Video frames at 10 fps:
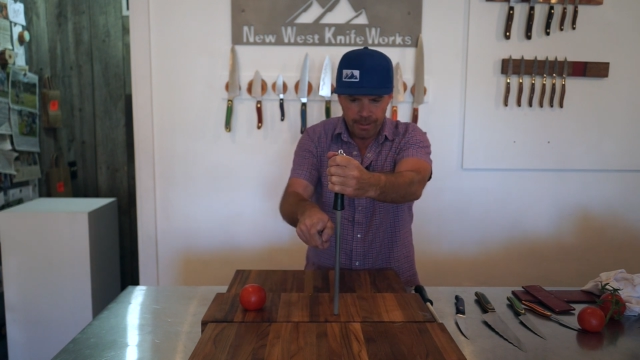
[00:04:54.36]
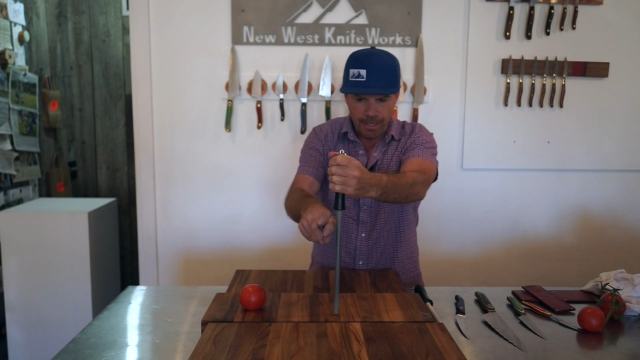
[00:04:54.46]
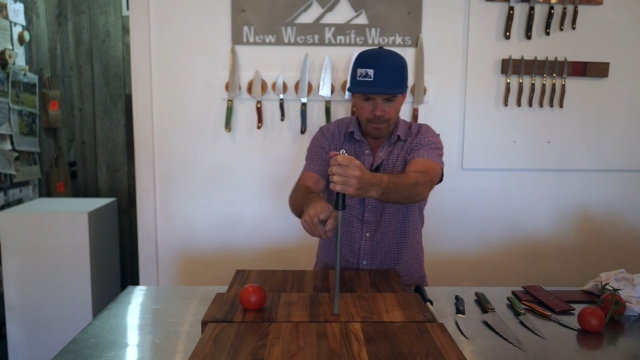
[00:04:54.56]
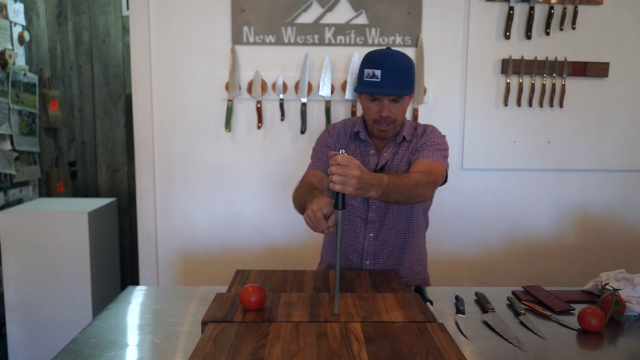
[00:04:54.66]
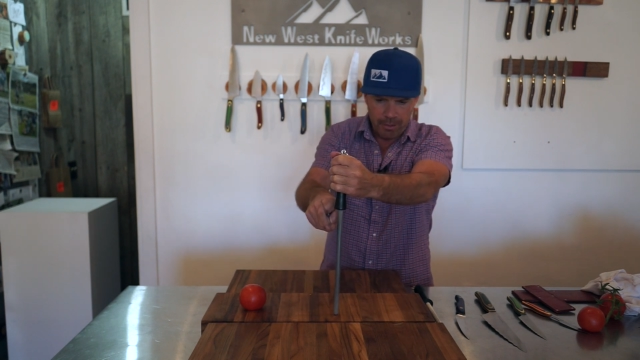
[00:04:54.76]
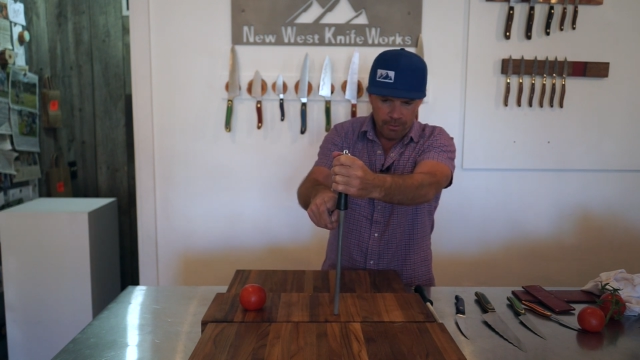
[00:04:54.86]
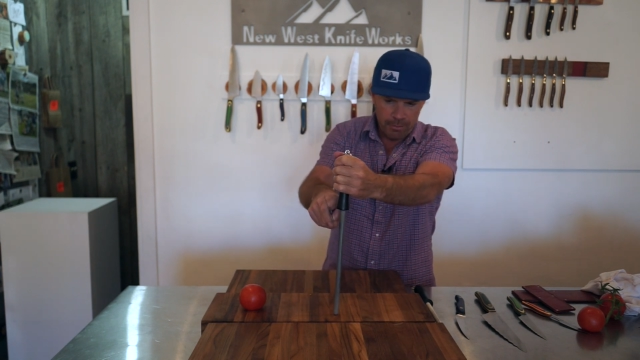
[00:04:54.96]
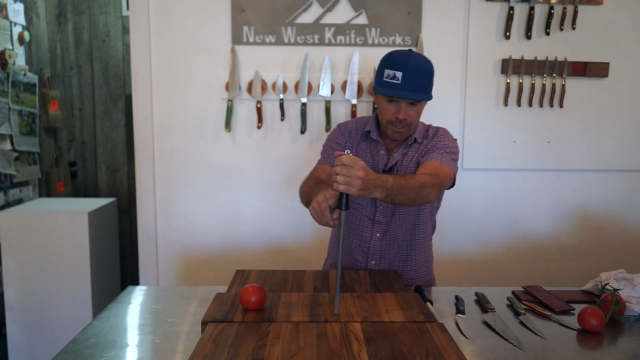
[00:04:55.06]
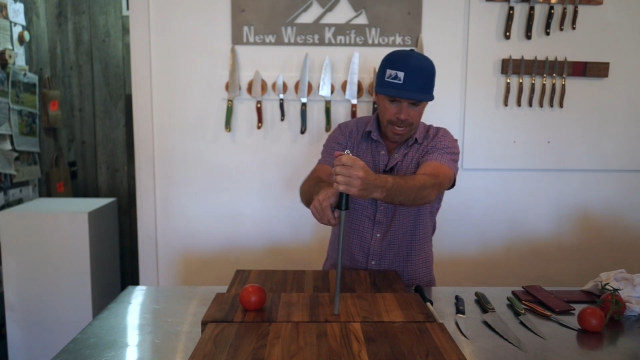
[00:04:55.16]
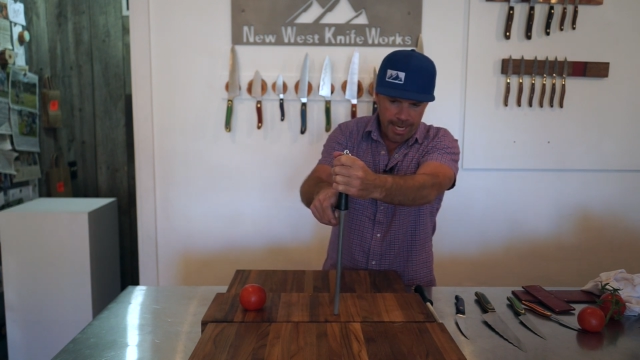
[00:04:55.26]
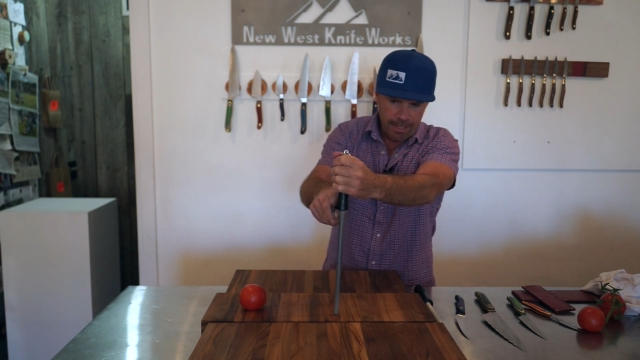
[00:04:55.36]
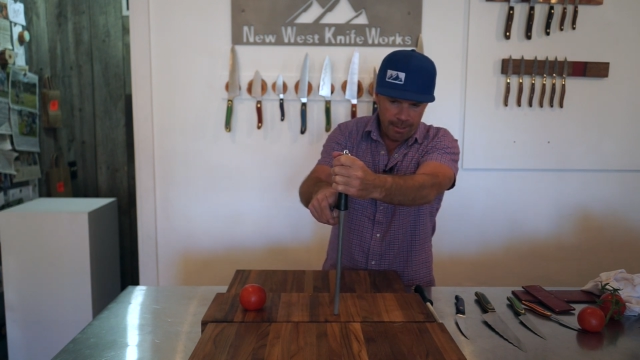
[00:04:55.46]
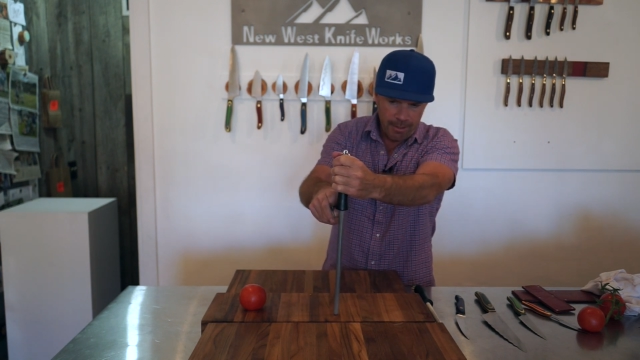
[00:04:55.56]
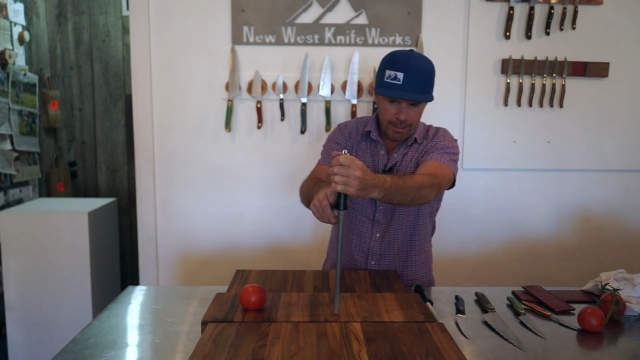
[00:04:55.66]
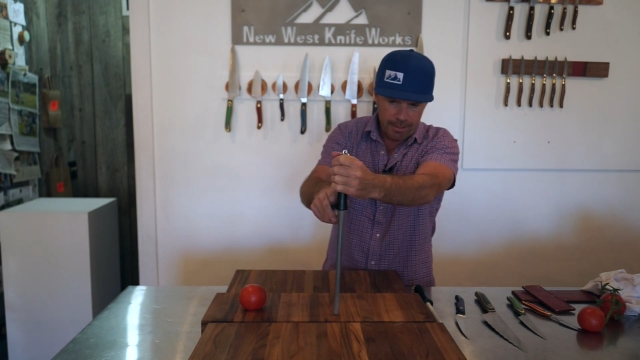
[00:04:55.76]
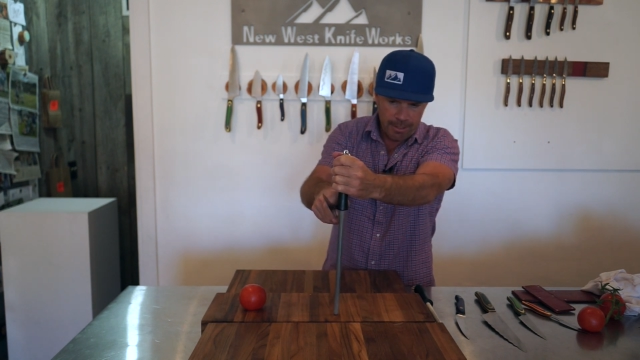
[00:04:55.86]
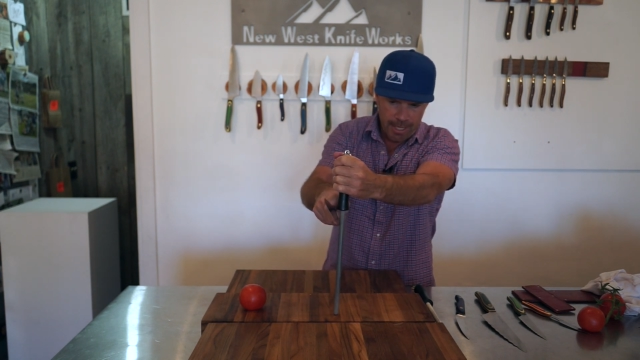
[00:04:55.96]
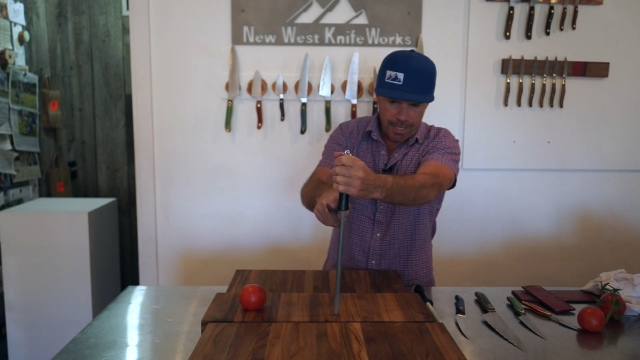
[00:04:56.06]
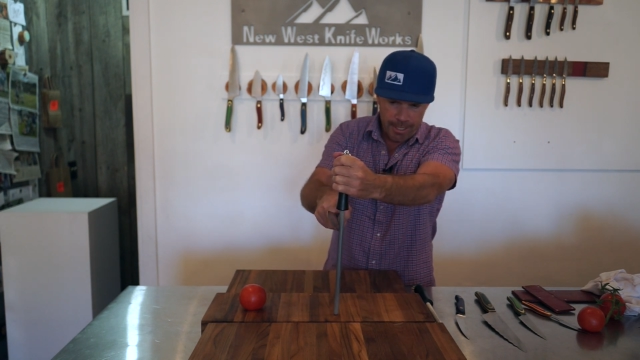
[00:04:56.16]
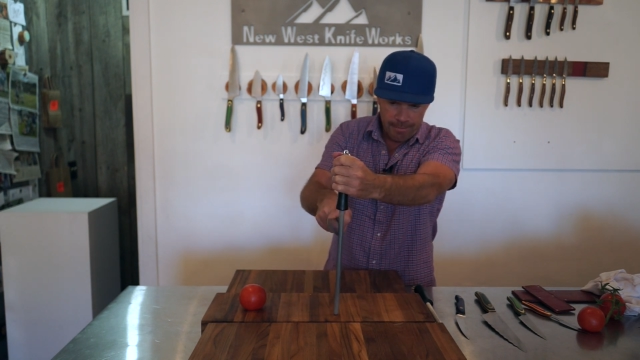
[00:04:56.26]
then I'm going to do 10 on this
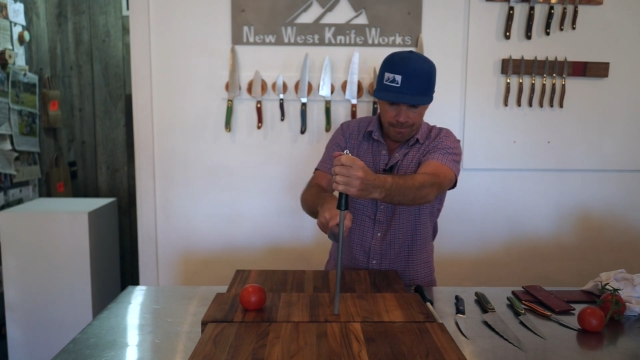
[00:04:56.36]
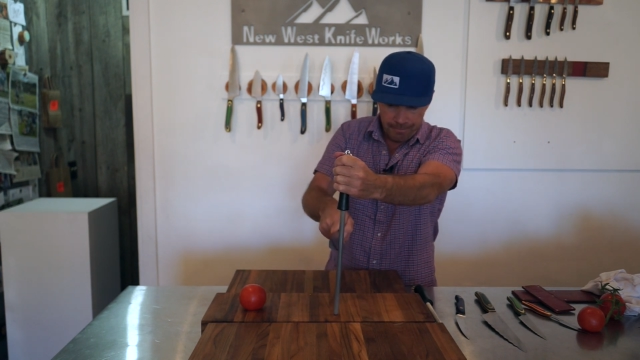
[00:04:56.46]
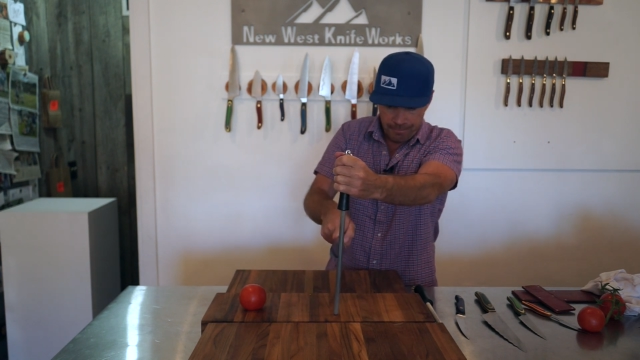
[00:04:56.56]
side.